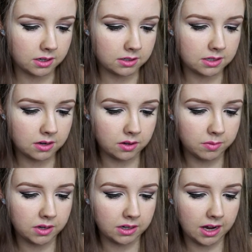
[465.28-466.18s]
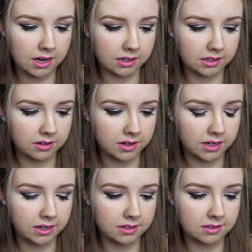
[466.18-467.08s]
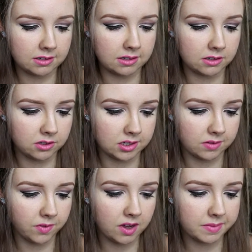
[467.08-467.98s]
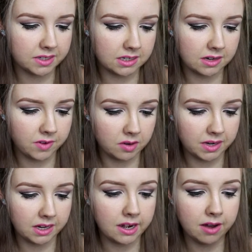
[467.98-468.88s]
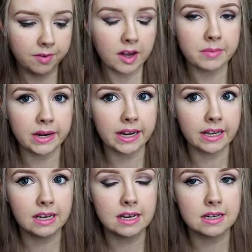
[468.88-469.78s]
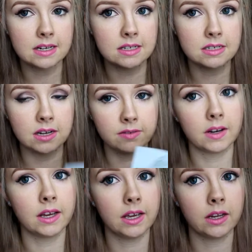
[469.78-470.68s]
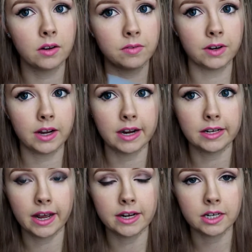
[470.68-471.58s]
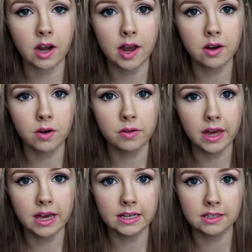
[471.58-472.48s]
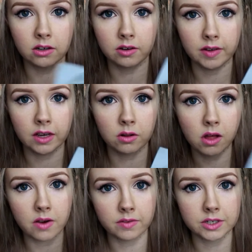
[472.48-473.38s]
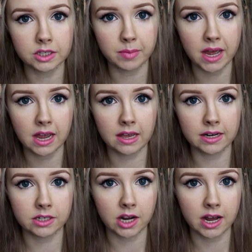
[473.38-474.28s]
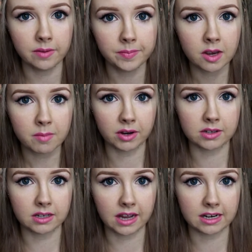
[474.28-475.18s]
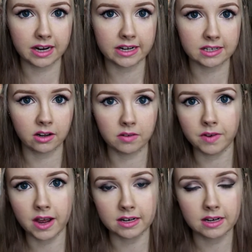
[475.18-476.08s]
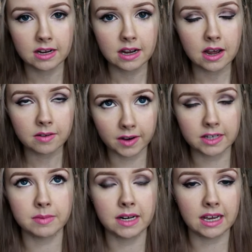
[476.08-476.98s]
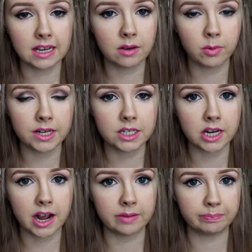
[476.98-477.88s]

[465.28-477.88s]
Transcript: Cell communicating ingredients, interesting. Vitamin C, vitamin E. Now, vitamin E is definitely good for anti-aging. I know they eat a lot of eel over in Japan and China because it contains a lot of vitamin E, which